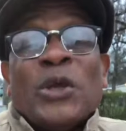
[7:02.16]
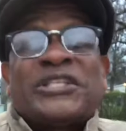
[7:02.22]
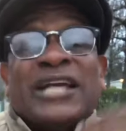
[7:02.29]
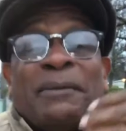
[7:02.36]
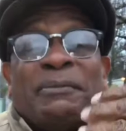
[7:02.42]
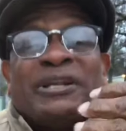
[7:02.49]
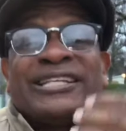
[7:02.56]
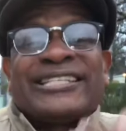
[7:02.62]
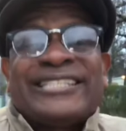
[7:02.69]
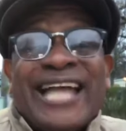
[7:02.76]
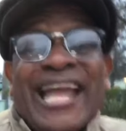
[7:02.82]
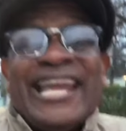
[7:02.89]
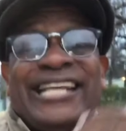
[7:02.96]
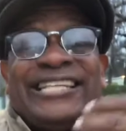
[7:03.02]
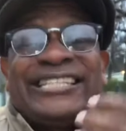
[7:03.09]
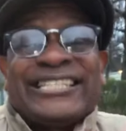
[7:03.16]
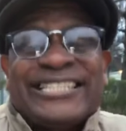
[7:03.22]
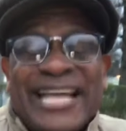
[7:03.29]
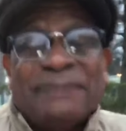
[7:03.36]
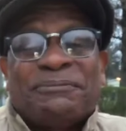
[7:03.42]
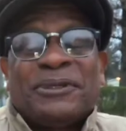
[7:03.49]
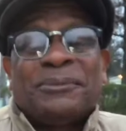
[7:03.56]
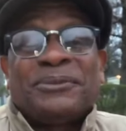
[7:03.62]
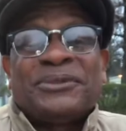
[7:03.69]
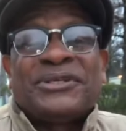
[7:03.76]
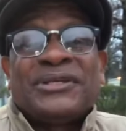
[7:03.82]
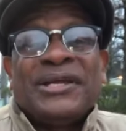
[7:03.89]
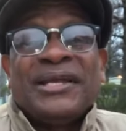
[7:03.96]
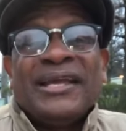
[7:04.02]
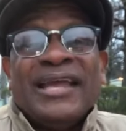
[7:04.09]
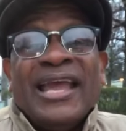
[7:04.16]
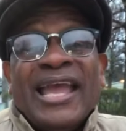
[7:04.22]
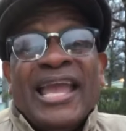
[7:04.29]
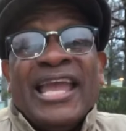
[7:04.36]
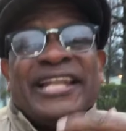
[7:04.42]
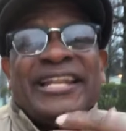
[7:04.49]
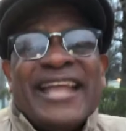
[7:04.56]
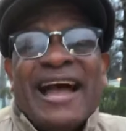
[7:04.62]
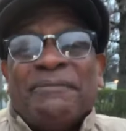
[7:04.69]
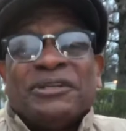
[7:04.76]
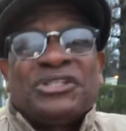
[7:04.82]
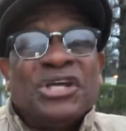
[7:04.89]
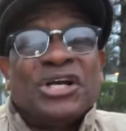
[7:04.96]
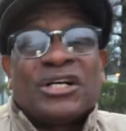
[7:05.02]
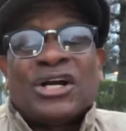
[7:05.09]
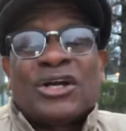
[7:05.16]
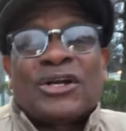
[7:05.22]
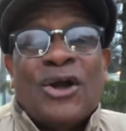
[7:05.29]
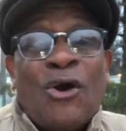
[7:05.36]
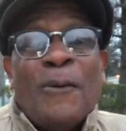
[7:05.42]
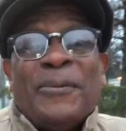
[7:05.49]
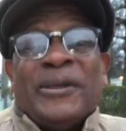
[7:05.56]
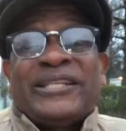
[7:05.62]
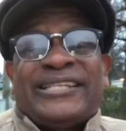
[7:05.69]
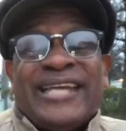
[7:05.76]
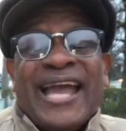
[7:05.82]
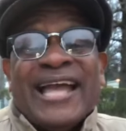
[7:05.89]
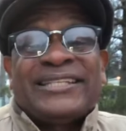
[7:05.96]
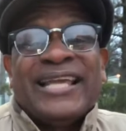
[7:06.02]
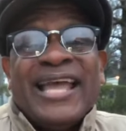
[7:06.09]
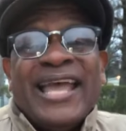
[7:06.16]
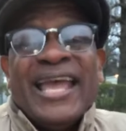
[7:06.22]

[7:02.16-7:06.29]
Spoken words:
some of the same symptoms. He never took a COVID test.